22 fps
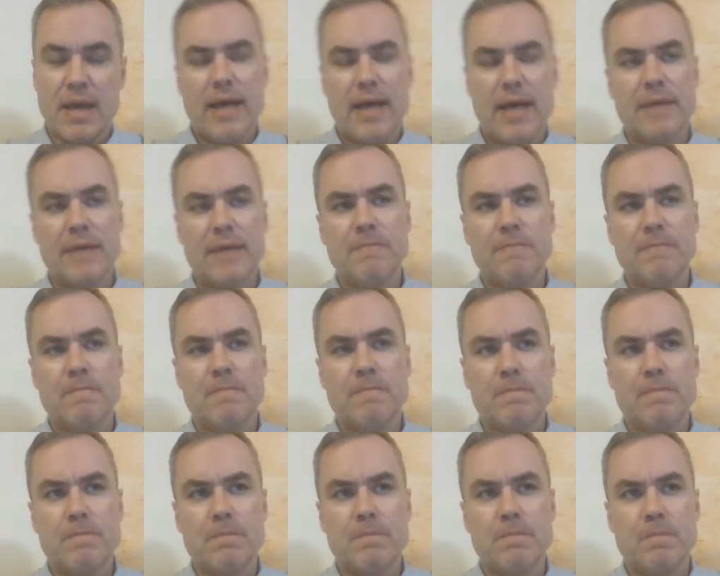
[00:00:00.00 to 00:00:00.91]
And
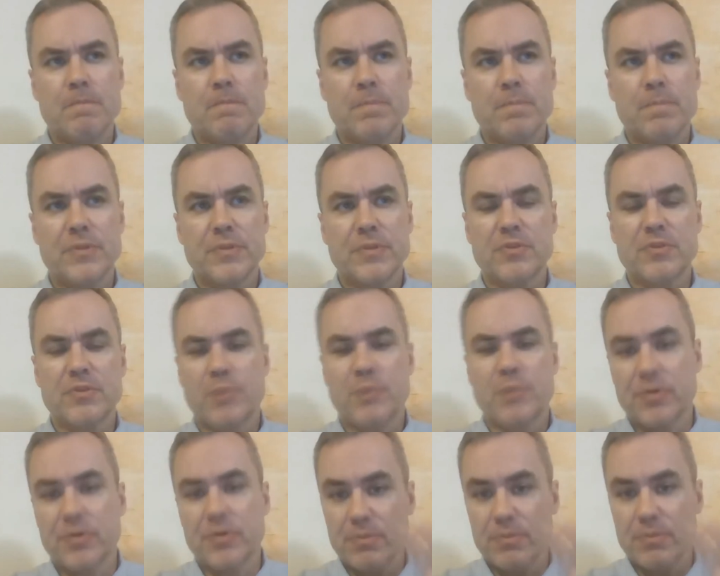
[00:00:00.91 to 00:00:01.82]
this is
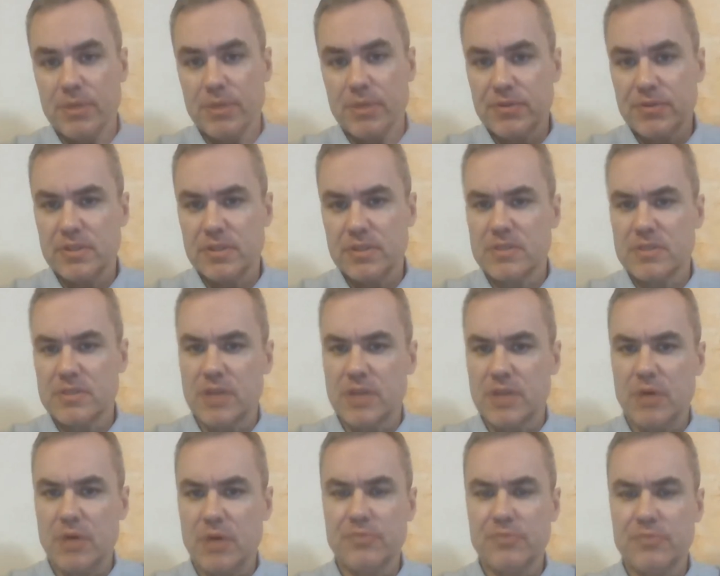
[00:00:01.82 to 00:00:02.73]
both a myth in
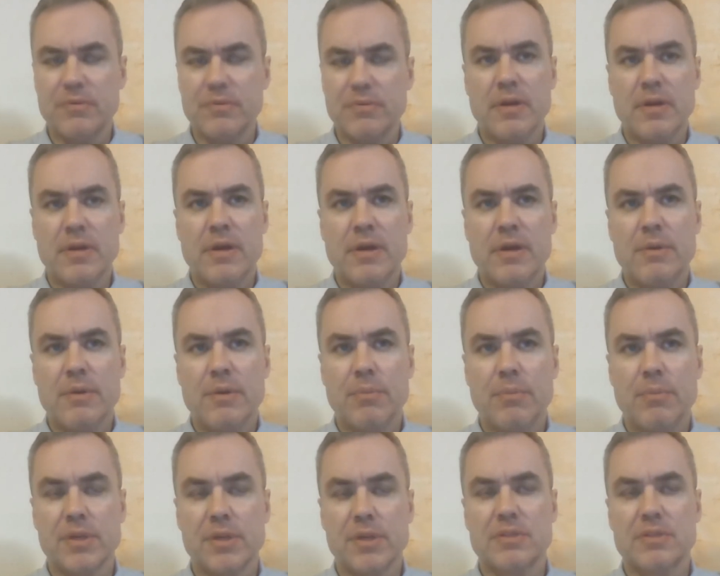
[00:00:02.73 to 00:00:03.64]
itself,
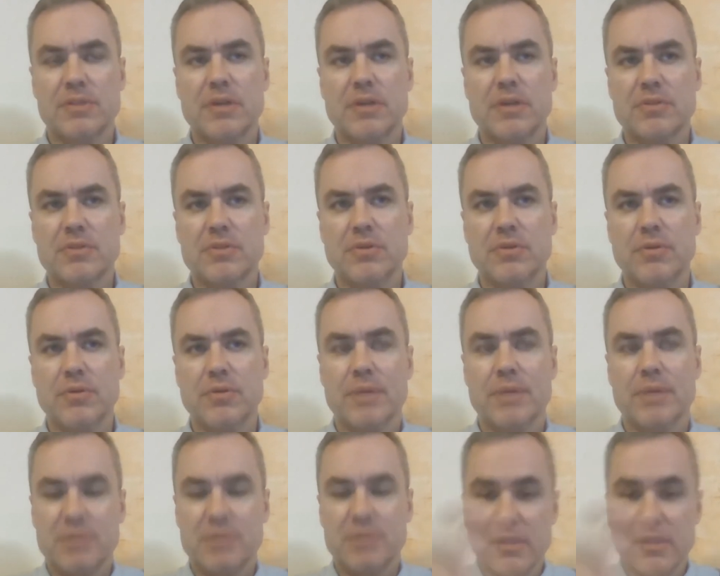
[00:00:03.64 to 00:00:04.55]
but it's also
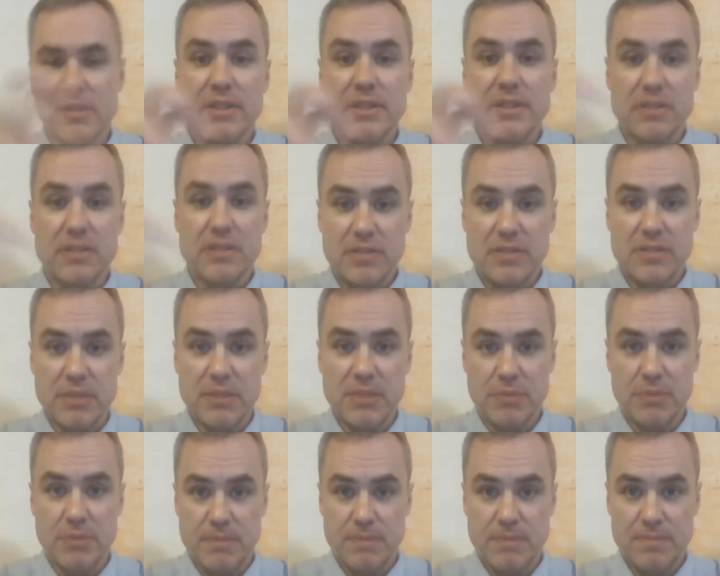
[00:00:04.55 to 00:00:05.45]
a misleading
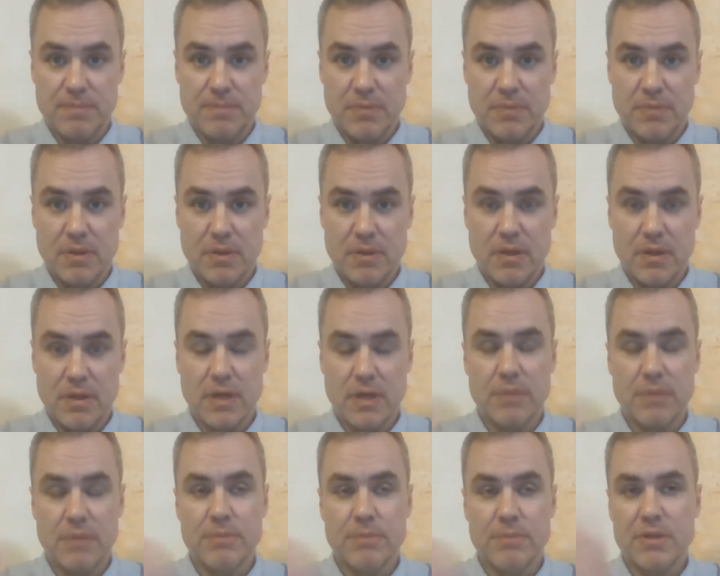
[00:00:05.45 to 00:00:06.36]
statement
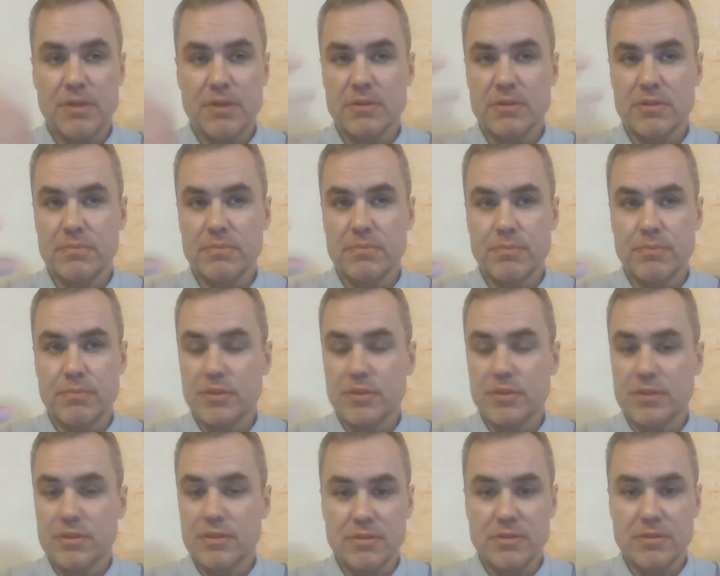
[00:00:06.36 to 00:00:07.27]
uh, because
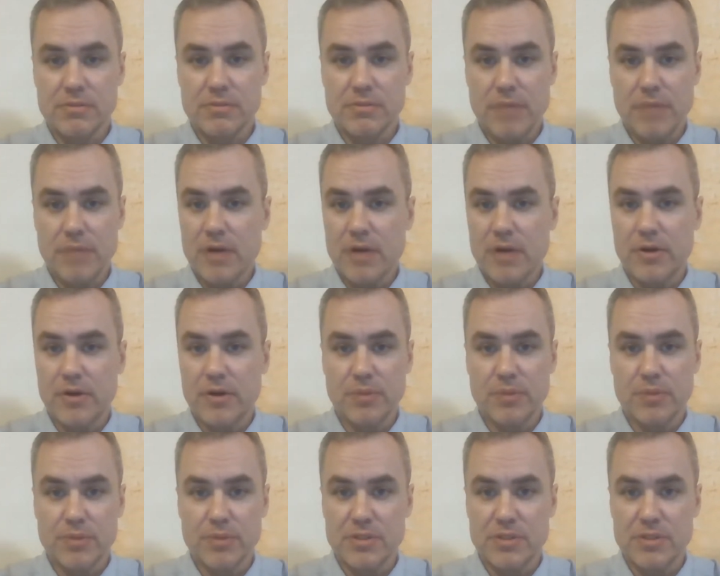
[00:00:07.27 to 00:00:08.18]
bridges,
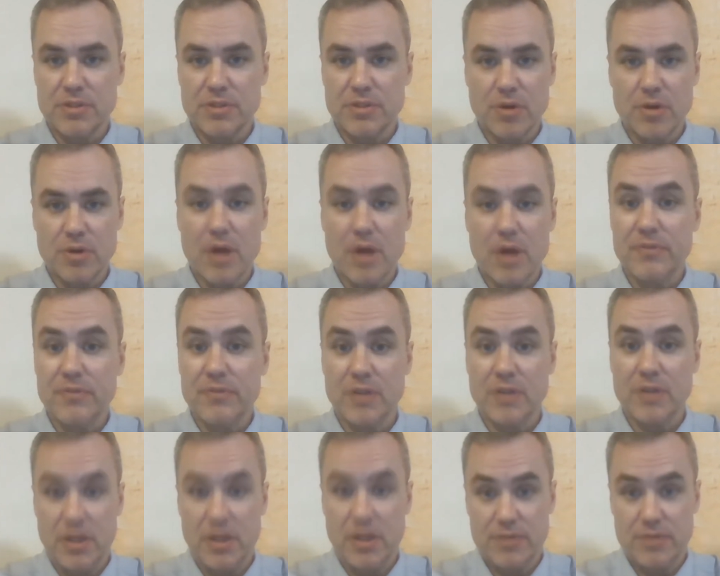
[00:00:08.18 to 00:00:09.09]
myocardial bridges are
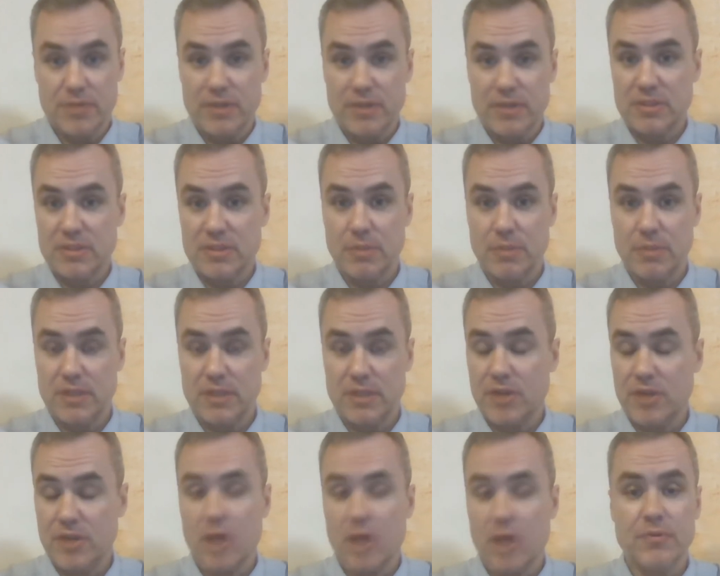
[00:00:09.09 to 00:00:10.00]
often
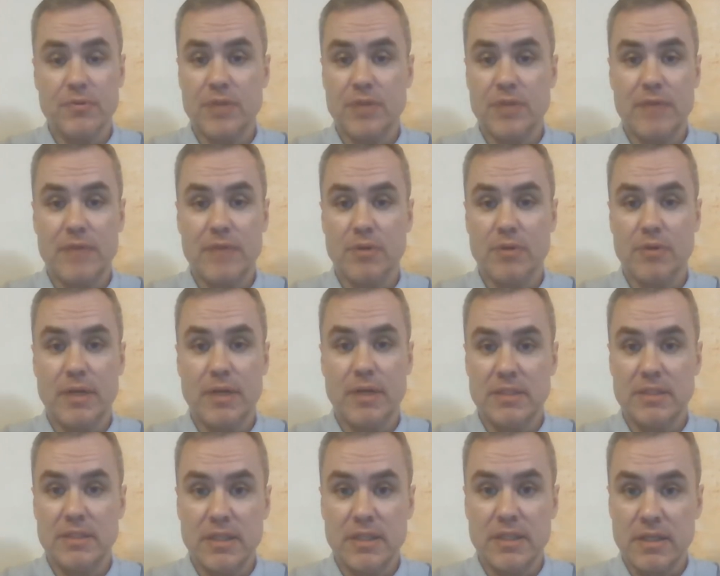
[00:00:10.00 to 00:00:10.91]
underestimated. They often have no
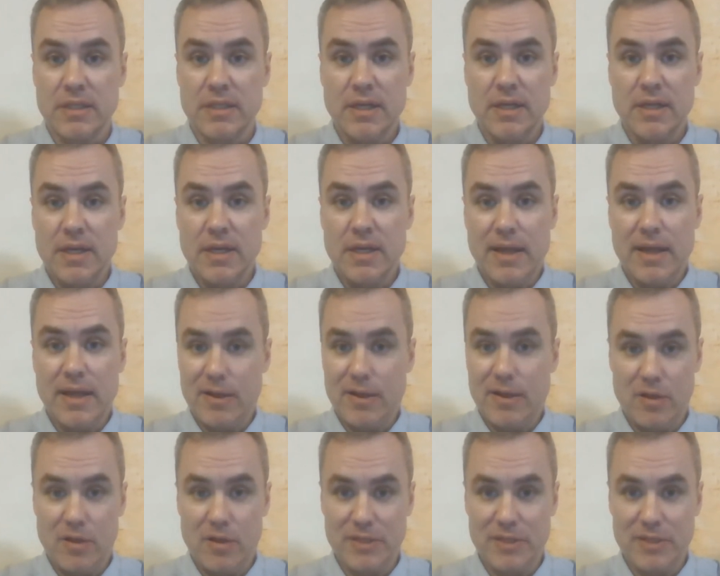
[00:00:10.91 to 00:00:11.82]
idea
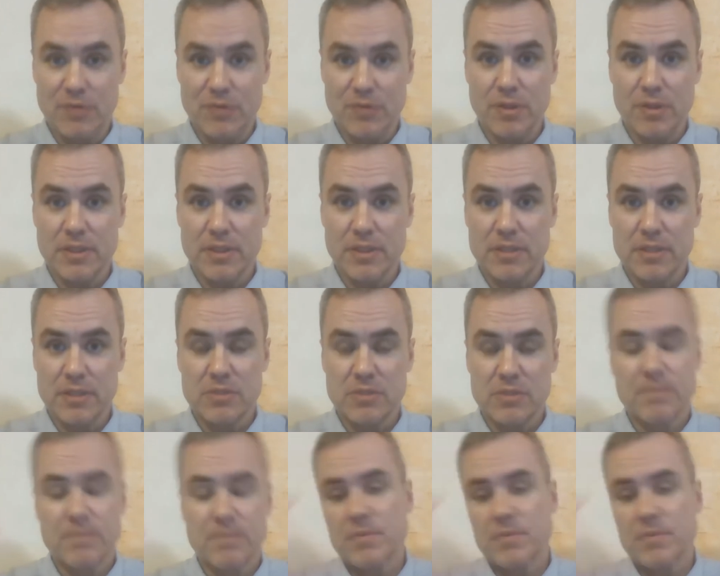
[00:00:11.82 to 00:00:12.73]
how long it really
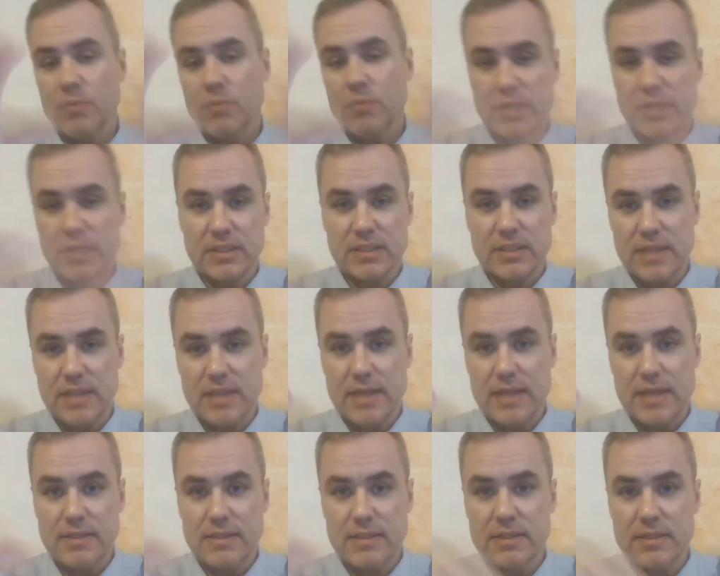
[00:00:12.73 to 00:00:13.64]
is. We'll get to
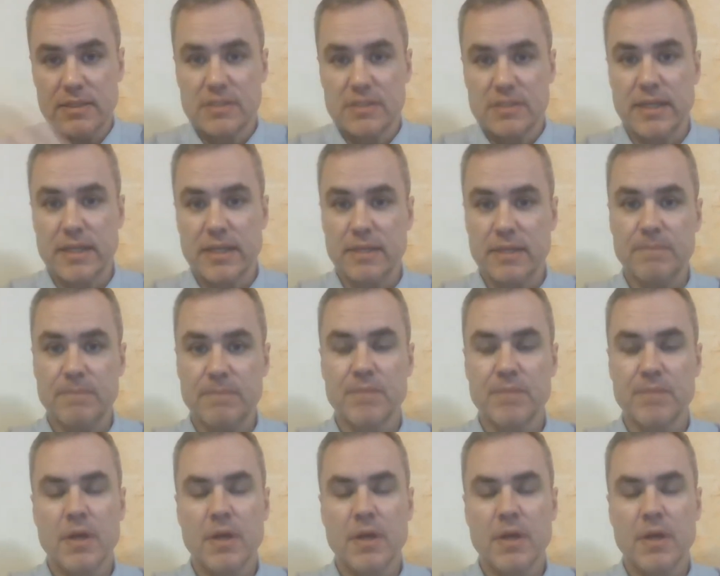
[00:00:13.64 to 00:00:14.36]
that in a second.